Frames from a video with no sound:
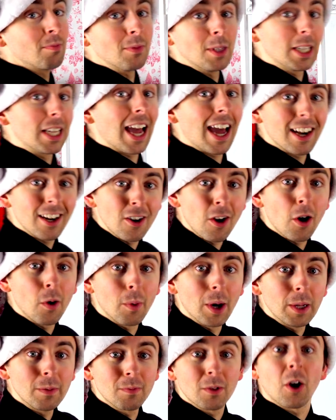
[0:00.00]
you gotta know
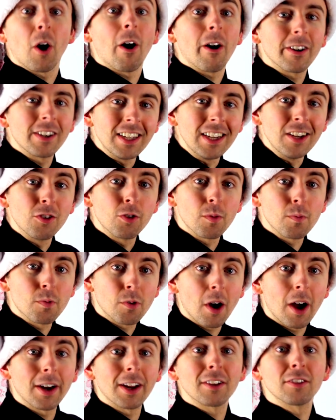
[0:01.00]
what Cartesian
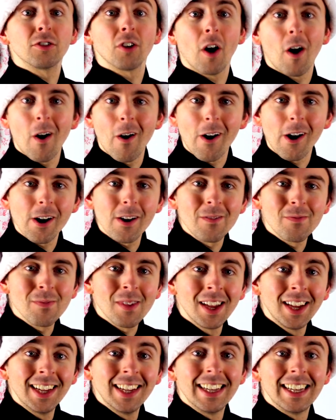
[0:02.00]
products are.
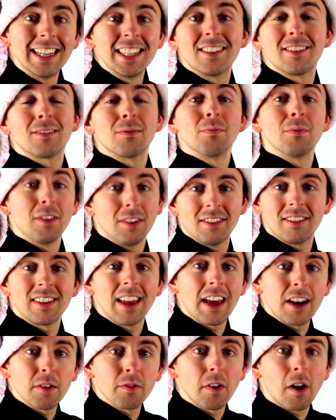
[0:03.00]
It's the
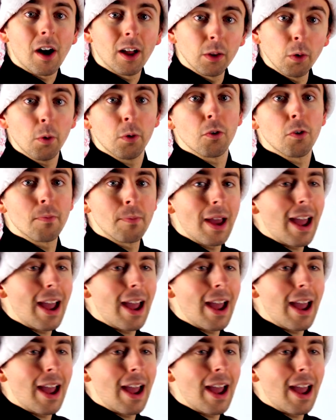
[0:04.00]
set of all ordered